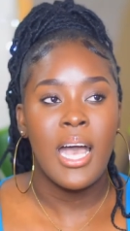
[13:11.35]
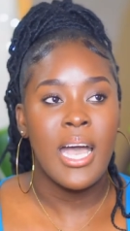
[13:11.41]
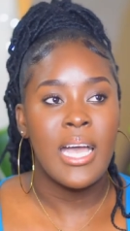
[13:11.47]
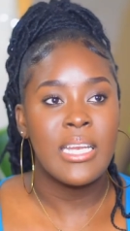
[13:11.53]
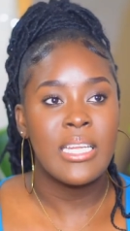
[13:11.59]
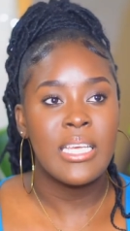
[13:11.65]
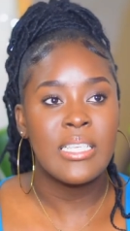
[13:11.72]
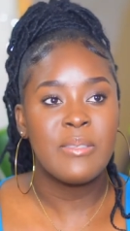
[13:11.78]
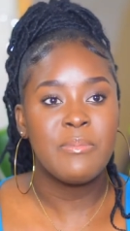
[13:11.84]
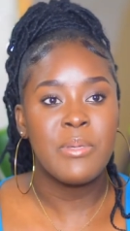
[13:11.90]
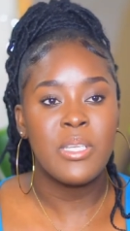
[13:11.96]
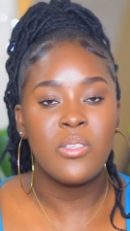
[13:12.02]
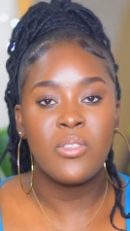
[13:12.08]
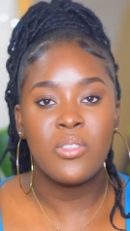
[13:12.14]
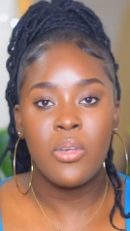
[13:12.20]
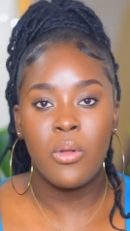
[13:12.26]
and is
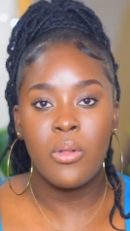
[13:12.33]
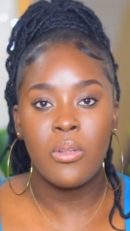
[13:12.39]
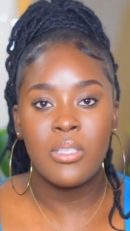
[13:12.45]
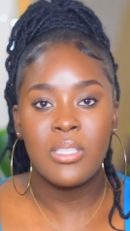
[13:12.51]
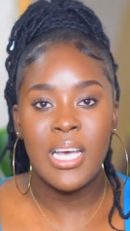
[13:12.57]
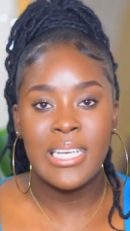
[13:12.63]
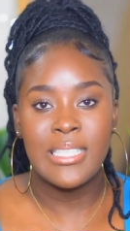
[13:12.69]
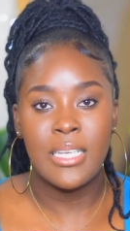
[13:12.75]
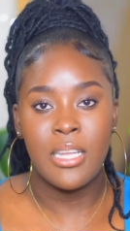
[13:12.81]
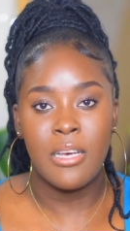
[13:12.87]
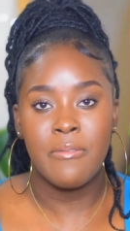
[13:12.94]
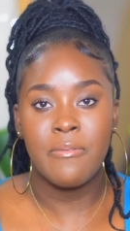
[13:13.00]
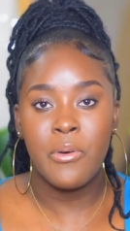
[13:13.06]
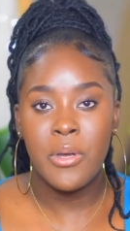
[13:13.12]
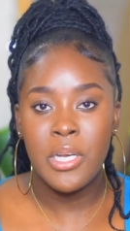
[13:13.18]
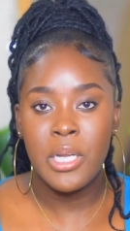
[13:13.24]
being sold at an
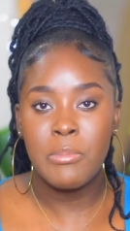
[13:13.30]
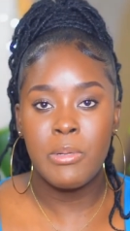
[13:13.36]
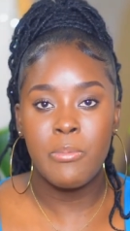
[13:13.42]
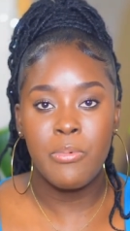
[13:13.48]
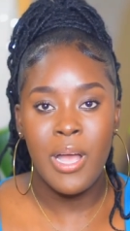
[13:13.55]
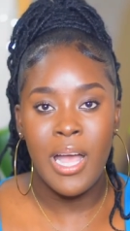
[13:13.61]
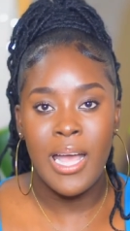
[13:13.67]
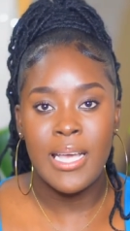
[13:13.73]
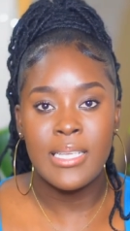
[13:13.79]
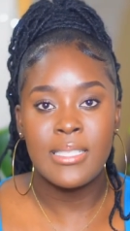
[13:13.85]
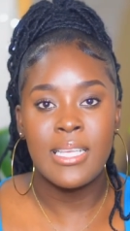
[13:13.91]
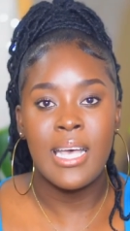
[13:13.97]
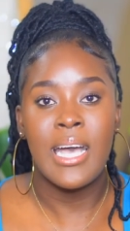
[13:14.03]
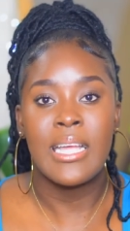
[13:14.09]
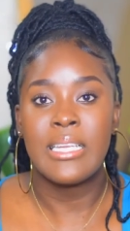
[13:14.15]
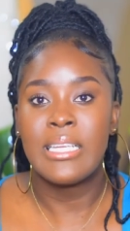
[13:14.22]
affordable
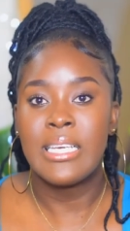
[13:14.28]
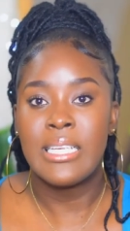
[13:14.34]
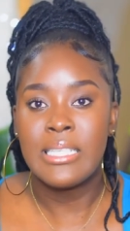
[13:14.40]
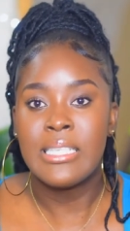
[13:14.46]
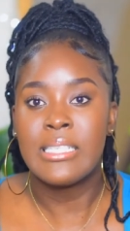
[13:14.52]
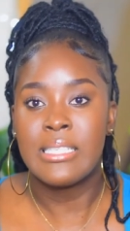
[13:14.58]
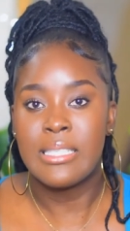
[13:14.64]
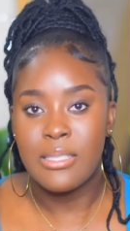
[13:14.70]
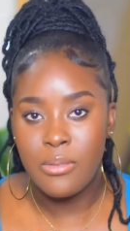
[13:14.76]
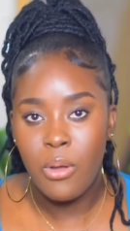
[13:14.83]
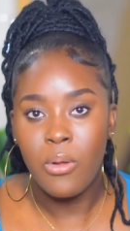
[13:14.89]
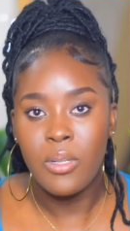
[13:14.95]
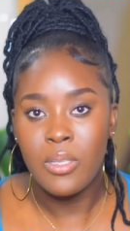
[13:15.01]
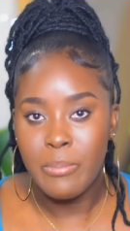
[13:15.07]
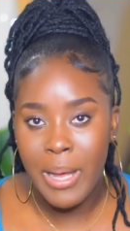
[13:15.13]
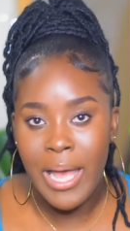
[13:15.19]
price and it is
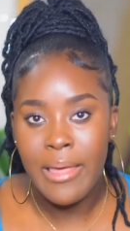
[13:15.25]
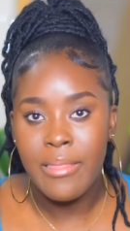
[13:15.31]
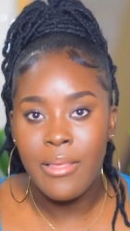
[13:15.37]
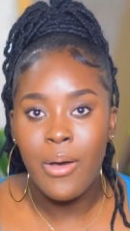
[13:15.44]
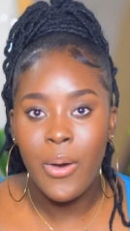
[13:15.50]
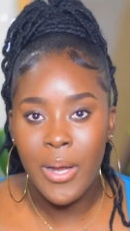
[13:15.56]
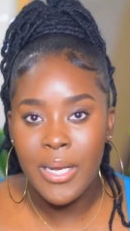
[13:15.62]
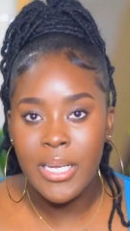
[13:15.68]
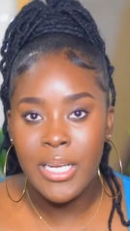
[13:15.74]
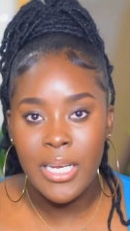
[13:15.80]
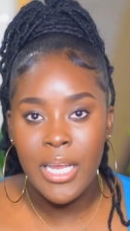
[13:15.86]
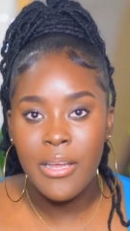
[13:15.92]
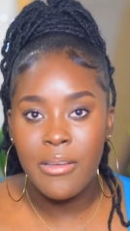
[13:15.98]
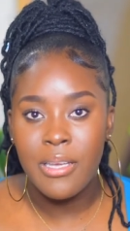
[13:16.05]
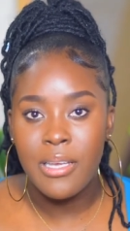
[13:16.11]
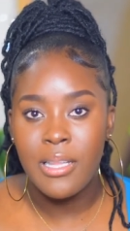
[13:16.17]
sold by the
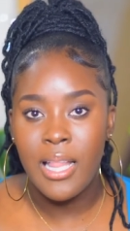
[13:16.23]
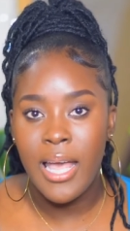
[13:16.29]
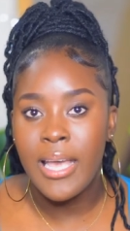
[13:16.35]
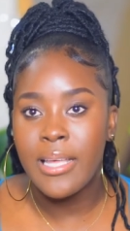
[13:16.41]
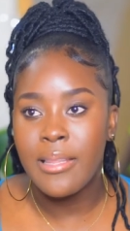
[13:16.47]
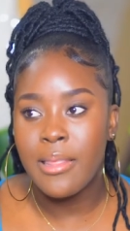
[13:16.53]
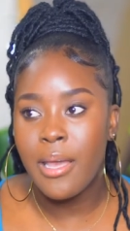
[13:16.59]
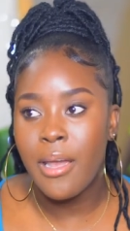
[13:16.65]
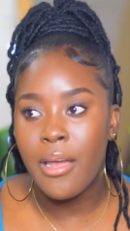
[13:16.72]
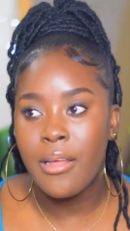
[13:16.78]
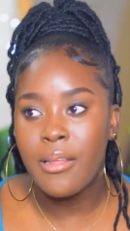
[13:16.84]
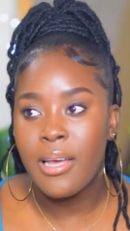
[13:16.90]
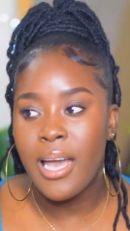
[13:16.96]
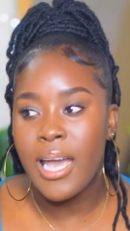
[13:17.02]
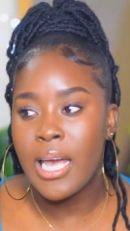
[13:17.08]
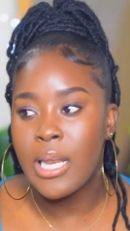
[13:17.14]
ordinary like
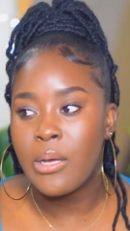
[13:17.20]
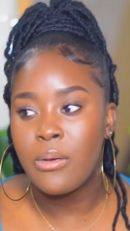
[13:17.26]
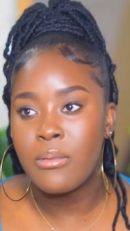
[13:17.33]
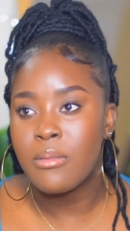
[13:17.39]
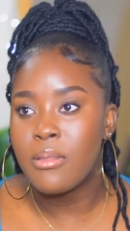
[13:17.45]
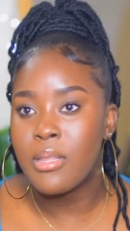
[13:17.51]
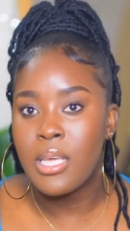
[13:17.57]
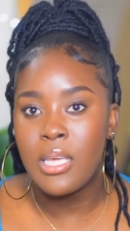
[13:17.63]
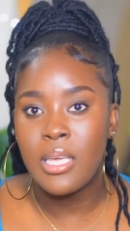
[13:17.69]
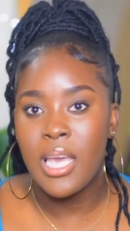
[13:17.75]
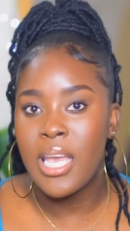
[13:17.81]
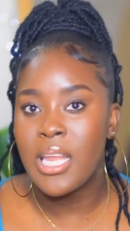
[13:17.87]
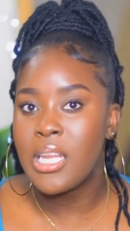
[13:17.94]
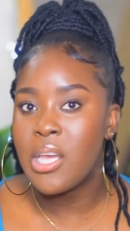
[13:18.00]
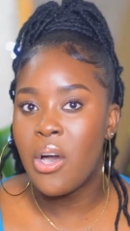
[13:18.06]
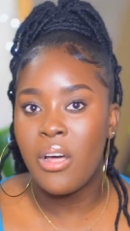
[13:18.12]
there i don't
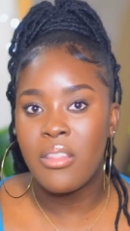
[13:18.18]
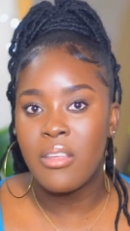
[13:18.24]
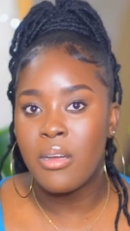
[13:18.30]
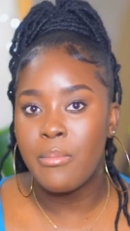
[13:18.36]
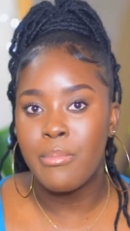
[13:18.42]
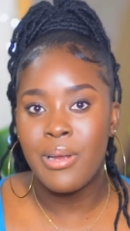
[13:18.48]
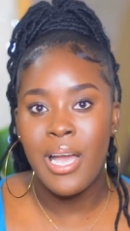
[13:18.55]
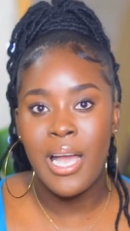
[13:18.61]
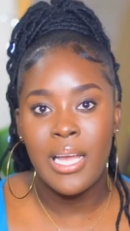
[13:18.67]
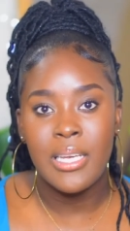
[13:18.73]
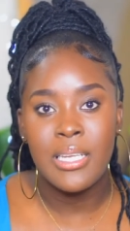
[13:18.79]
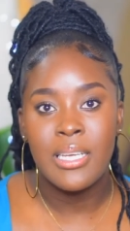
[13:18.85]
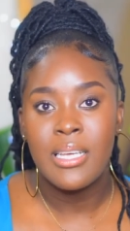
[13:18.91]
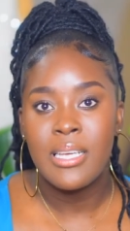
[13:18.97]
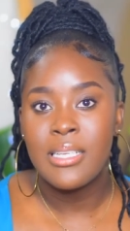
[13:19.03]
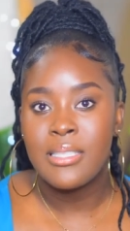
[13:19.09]
think any other
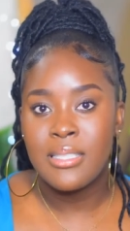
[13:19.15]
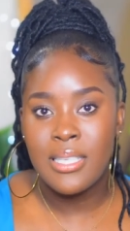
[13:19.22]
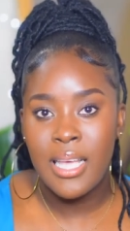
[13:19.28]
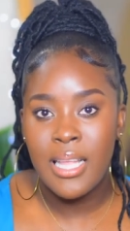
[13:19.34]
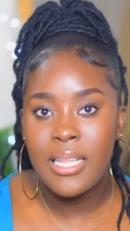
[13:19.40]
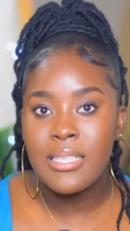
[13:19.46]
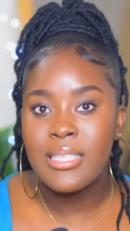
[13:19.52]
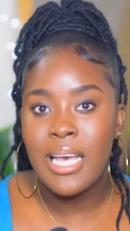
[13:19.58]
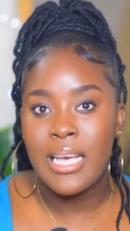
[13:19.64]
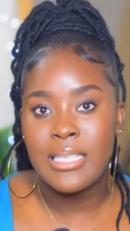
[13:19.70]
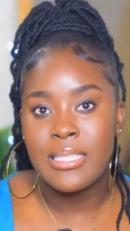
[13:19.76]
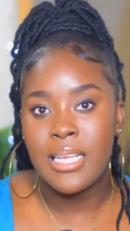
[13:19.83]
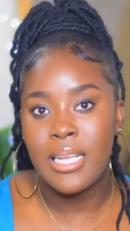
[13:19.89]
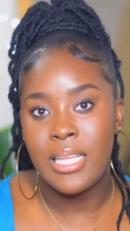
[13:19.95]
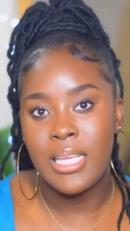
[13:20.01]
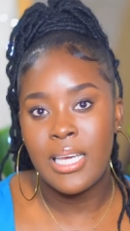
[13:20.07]
brand sells
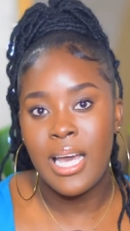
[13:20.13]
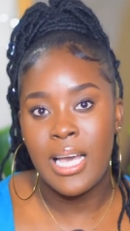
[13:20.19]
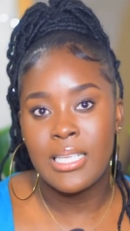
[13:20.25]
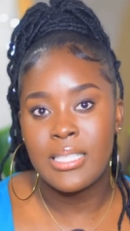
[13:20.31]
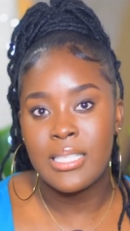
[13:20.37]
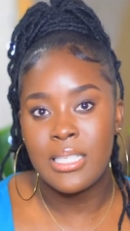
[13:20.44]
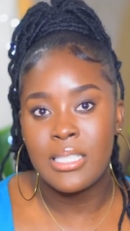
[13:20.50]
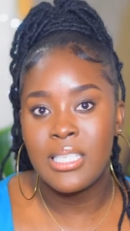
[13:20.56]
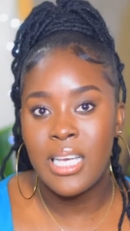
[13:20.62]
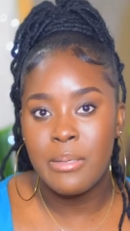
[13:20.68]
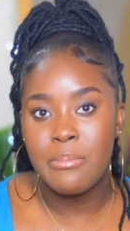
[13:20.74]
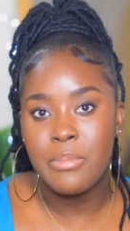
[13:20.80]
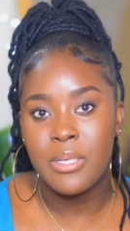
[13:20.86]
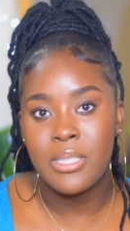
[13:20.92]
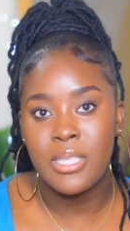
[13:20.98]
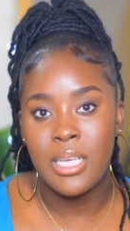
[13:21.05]
azelaic acid
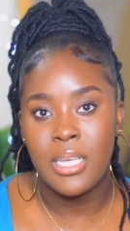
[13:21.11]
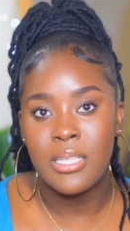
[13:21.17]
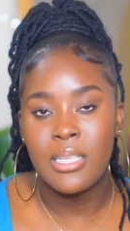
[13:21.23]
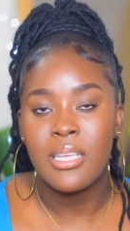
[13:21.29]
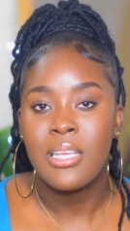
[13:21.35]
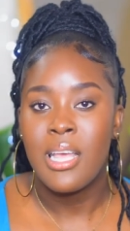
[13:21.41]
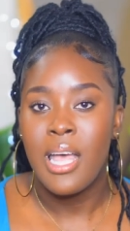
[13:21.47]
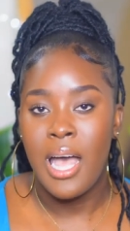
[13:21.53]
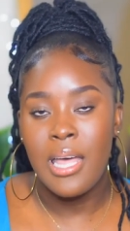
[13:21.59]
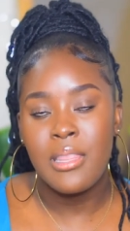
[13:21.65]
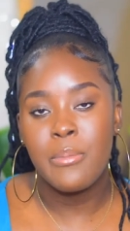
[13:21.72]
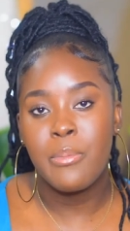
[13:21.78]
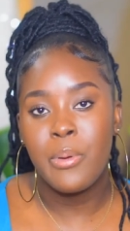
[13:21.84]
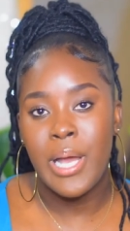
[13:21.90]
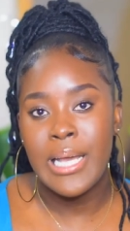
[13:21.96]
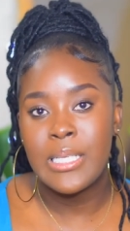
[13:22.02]
10%
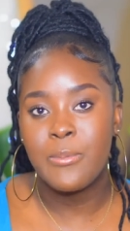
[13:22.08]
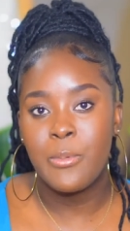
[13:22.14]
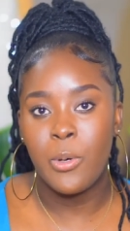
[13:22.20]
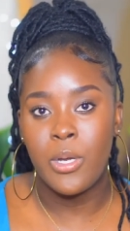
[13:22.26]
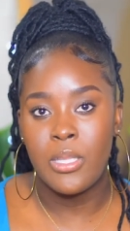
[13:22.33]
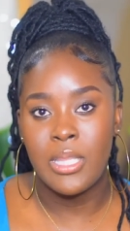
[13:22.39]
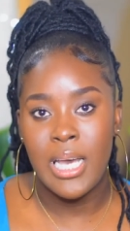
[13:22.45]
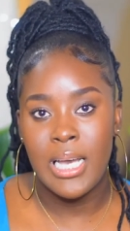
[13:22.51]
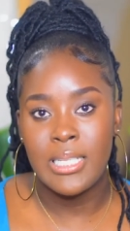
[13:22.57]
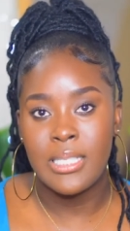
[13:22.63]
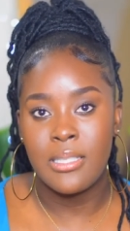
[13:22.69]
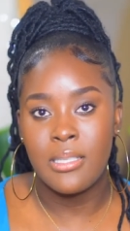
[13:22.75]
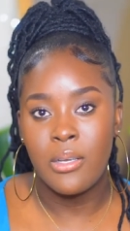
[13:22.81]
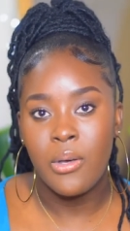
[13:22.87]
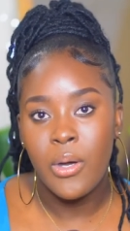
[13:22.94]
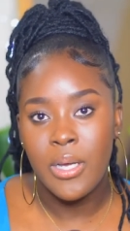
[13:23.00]
at the price point
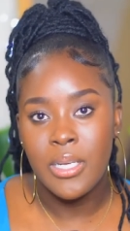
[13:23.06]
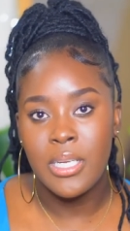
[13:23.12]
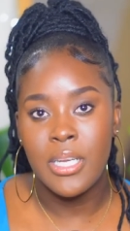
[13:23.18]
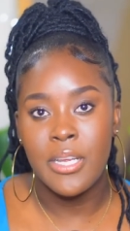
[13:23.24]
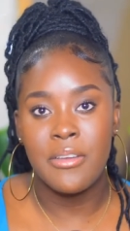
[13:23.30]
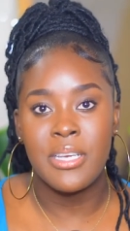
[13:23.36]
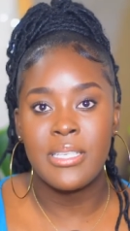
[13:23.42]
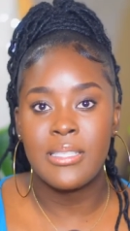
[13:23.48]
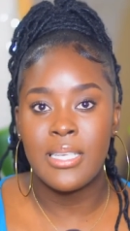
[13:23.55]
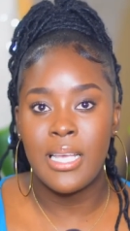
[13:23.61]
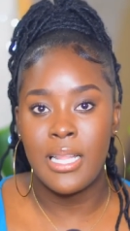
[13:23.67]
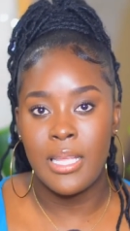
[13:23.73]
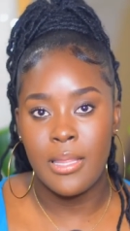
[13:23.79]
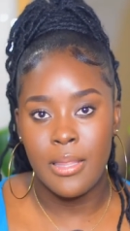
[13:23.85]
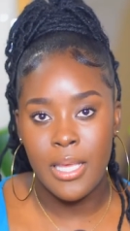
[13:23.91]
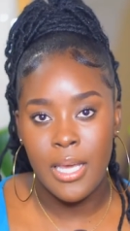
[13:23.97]
that the ordinary is
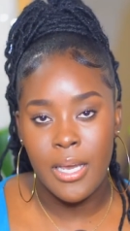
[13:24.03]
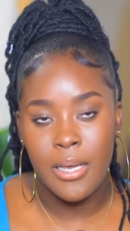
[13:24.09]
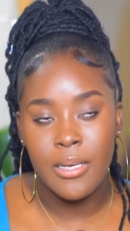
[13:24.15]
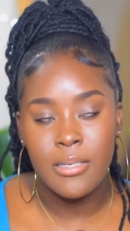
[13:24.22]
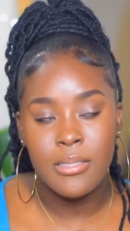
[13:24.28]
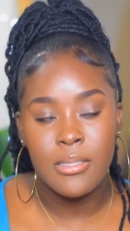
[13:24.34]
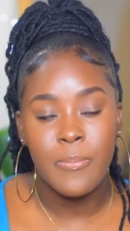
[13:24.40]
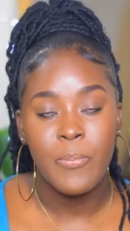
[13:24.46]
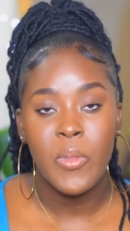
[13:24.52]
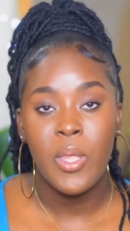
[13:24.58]
selling theirs